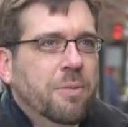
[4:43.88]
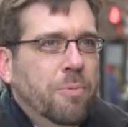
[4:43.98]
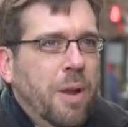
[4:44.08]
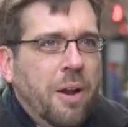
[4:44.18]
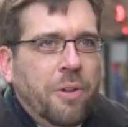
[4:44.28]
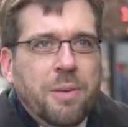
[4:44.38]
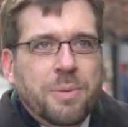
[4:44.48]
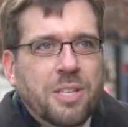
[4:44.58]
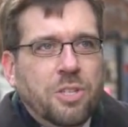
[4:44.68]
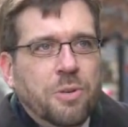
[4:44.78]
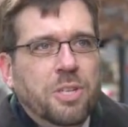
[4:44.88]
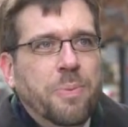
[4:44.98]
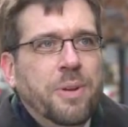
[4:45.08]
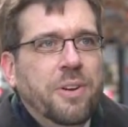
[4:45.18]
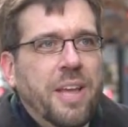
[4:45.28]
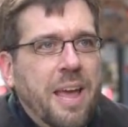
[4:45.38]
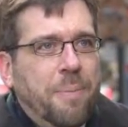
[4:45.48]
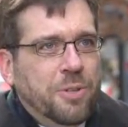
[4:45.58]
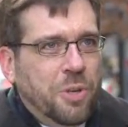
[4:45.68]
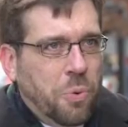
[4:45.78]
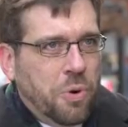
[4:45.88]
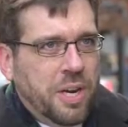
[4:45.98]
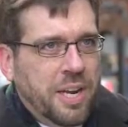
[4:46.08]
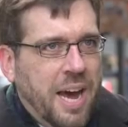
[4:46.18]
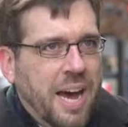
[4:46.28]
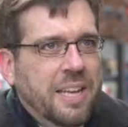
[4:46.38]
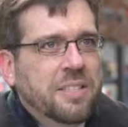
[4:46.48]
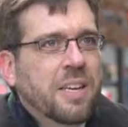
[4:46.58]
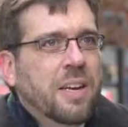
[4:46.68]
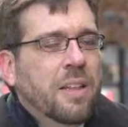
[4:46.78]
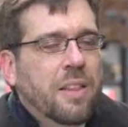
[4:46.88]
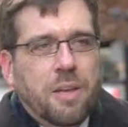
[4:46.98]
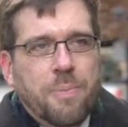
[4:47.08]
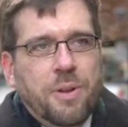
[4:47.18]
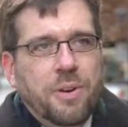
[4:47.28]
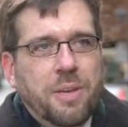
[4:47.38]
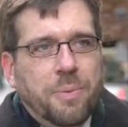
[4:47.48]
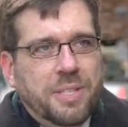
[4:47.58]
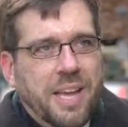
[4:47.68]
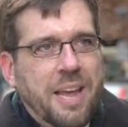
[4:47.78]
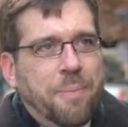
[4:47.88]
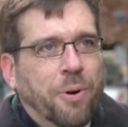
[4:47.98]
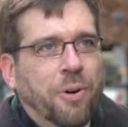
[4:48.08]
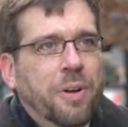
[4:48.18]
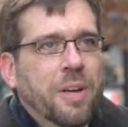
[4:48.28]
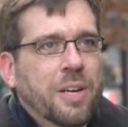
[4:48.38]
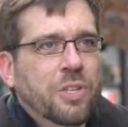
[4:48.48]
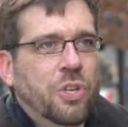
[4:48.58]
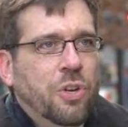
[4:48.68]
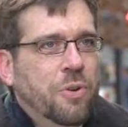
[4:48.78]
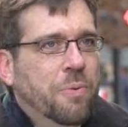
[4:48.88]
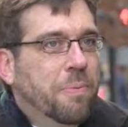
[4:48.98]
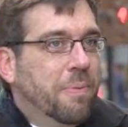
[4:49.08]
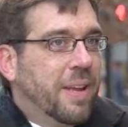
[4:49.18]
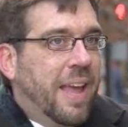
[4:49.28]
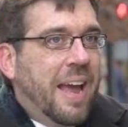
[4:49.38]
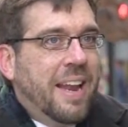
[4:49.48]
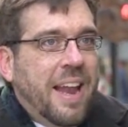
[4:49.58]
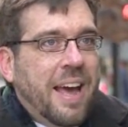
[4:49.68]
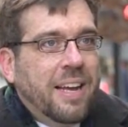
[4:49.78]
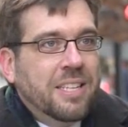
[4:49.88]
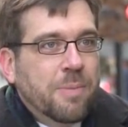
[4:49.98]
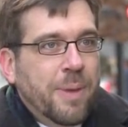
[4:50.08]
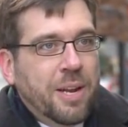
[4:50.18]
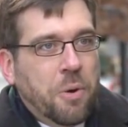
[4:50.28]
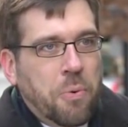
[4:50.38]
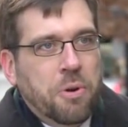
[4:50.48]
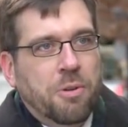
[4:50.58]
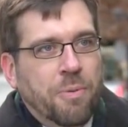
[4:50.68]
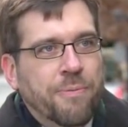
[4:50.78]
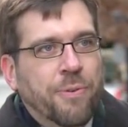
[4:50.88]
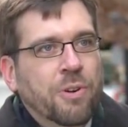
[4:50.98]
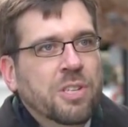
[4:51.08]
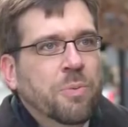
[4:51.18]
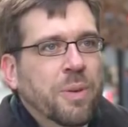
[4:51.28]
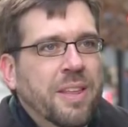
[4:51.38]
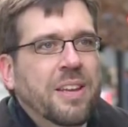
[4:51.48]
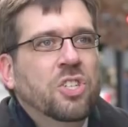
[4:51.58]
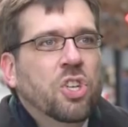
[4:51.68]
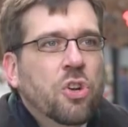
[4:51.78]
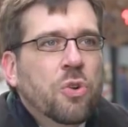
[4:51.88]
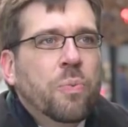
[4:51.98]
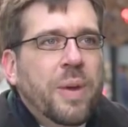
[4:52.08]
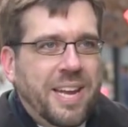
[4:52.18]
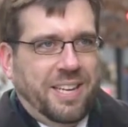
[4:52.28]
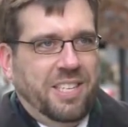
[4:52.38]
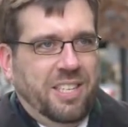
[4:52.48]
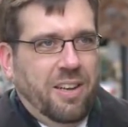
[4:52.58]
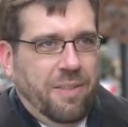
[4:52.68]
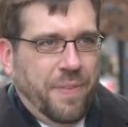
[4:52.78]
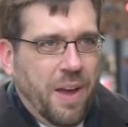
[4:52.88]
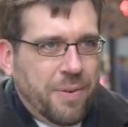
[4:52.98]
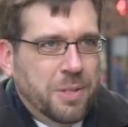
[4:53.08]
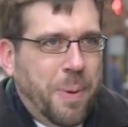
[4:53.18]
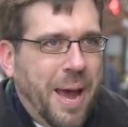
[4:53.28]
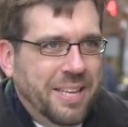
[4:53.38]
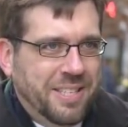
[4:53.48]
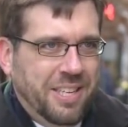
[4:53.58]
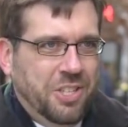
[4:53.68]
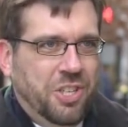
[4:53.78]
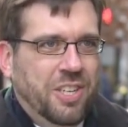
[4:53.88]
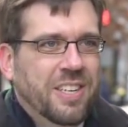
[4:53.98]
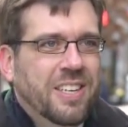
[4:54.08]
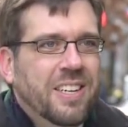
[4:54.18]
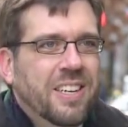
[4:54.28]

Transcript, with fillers: So not only was the Jewish community able to organize, the community was able to get an anti-Semitic order reversed within two weeks of its passage.